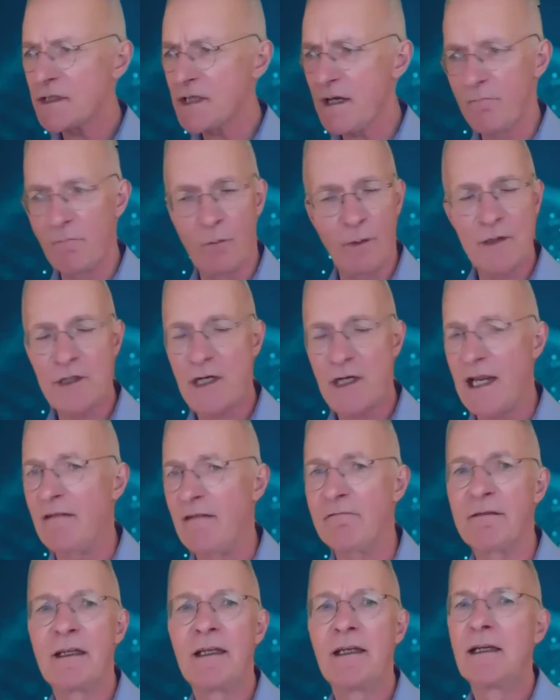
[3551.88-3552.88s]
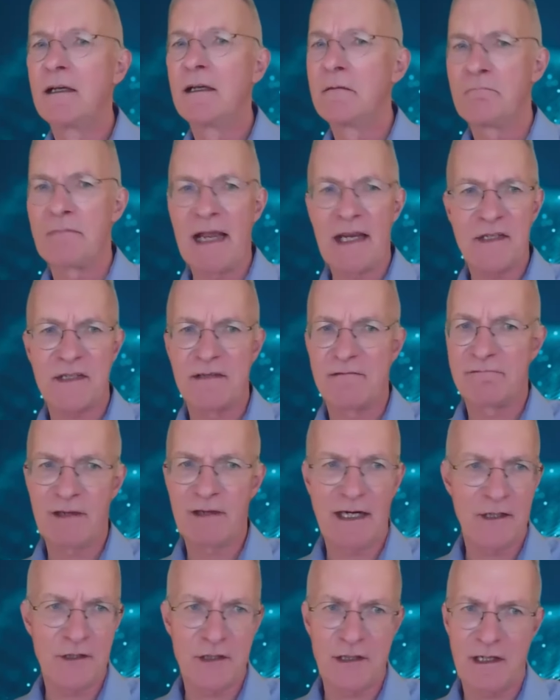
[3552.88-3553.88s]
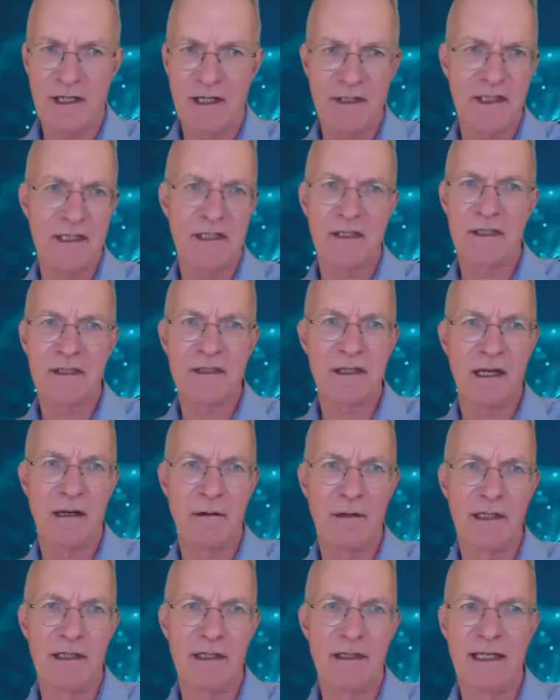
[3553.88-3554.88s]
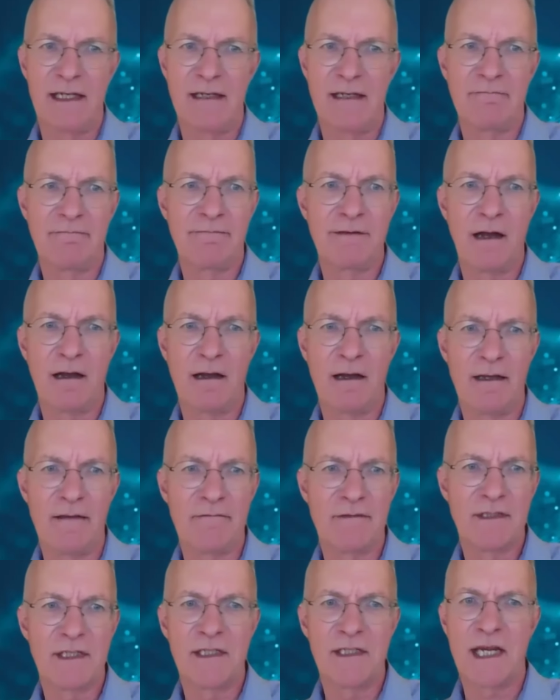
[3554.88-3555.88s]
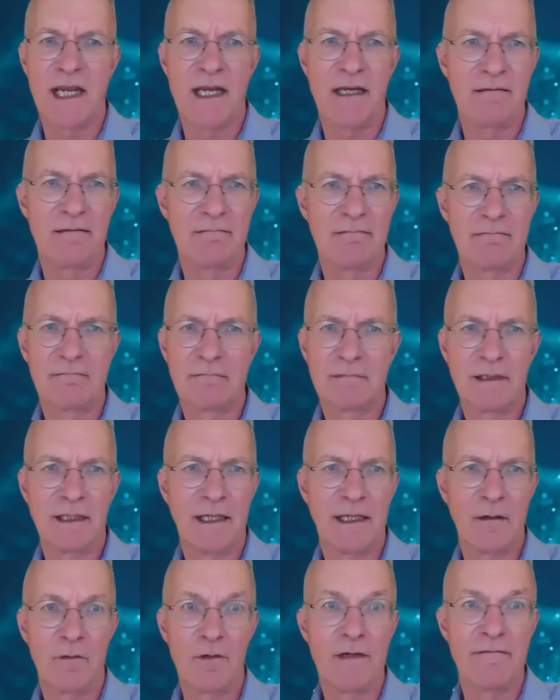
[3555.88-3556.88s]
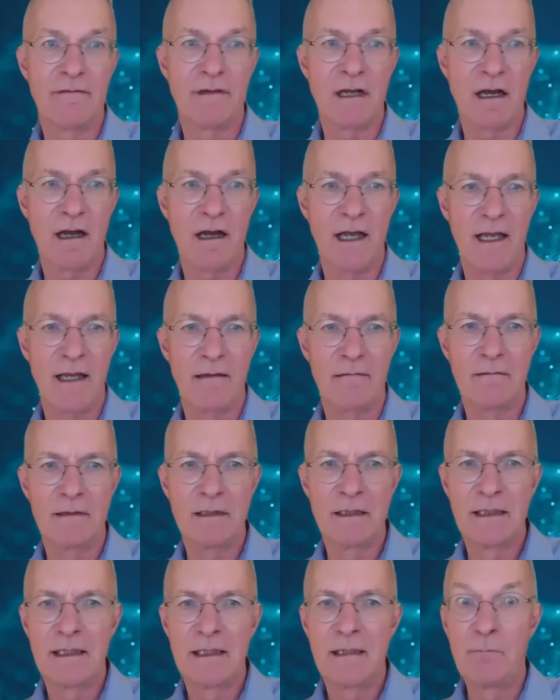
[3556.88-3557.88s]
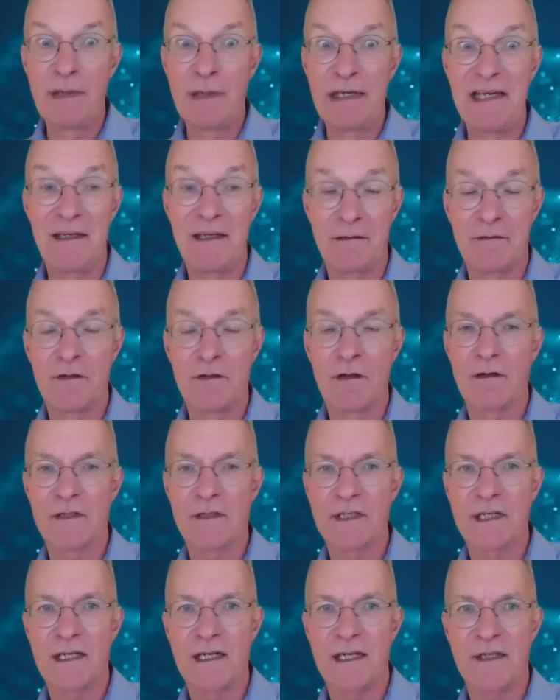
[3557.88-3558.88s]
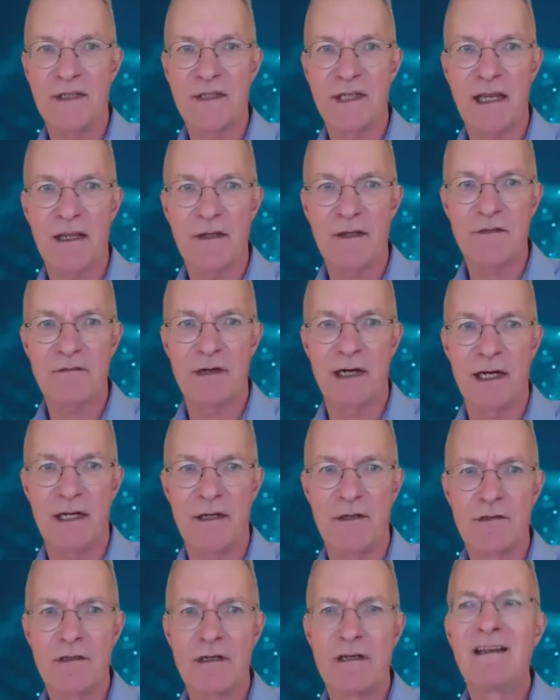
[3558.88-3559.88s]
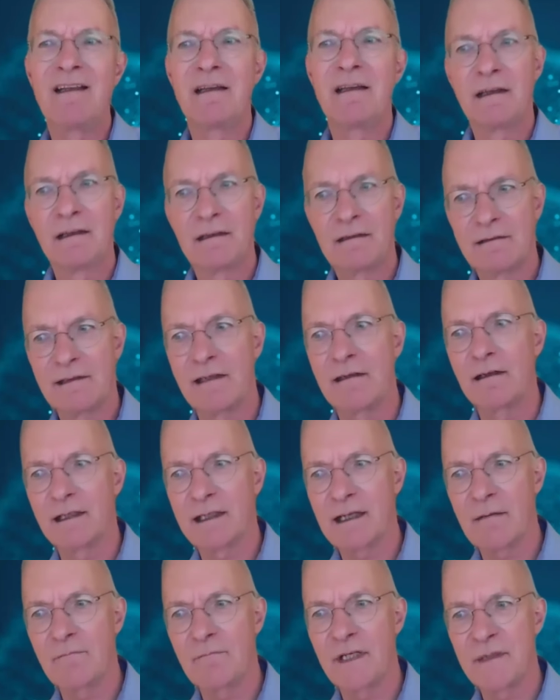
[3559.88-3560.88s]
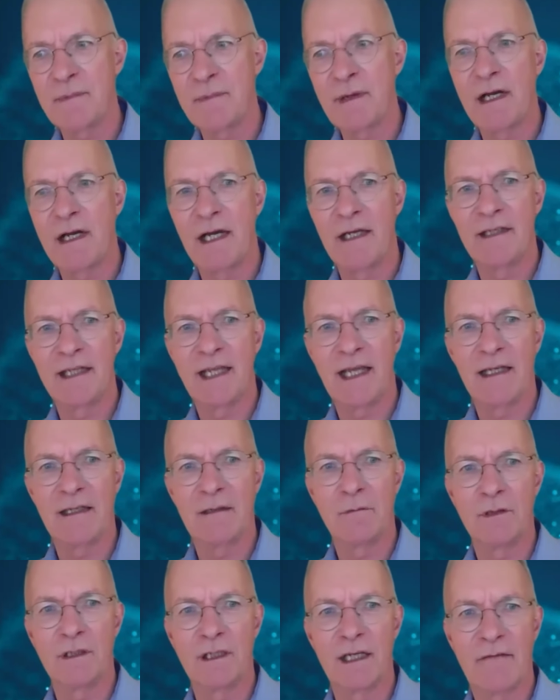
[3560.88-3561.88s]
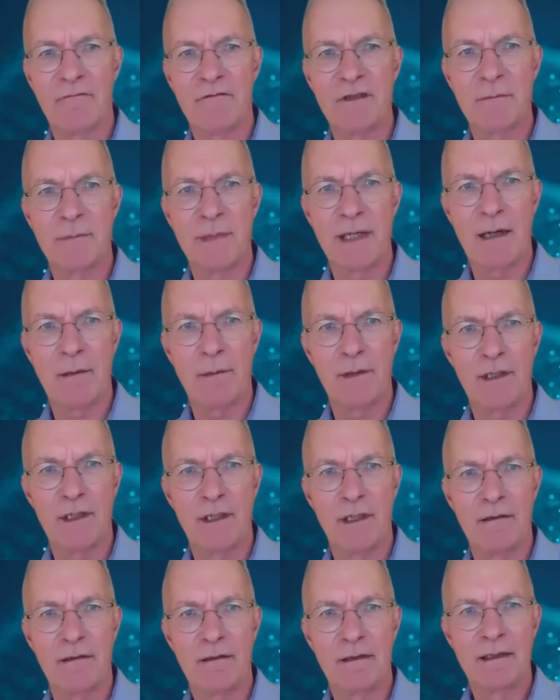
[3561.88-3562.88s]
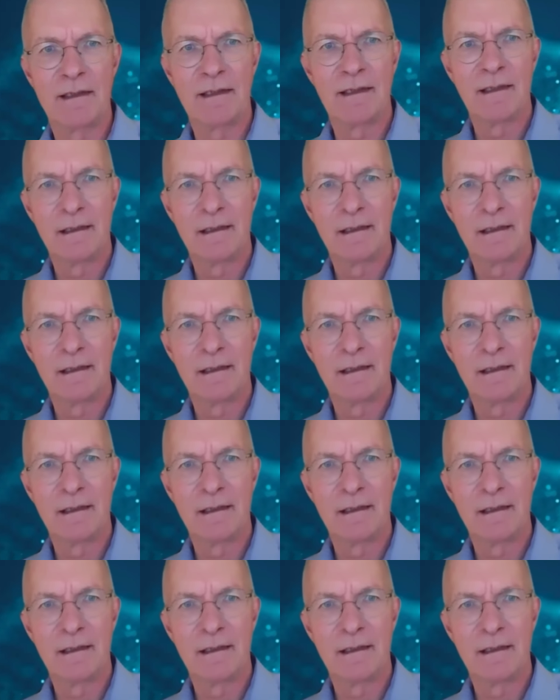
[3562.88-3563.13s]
some of which have massive franchises, in the 5 to 10, or even higher $1 billion a year sales range, there are companies behind that would love to be able to